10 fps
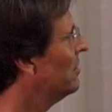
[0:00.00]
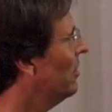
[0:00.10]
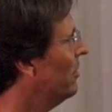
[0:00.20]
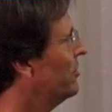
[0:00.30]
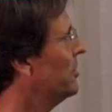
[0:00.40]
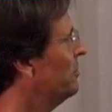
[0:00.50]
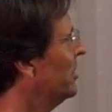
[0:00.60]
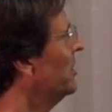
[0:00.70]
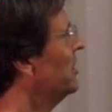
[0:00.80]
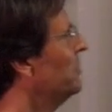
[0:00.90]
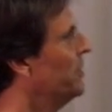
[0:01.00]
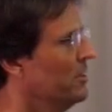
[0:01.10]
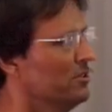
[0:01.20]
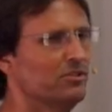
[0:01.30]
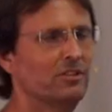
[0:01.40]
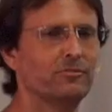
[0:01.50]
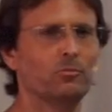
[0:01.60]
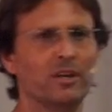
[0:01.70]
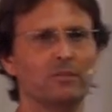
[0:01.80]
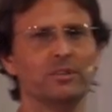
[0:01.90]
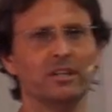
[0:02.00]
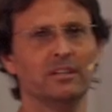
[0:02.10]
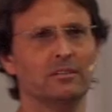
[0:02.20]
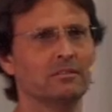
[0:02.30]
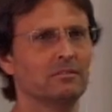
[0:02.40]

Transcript: of the ability to be a self-aware being,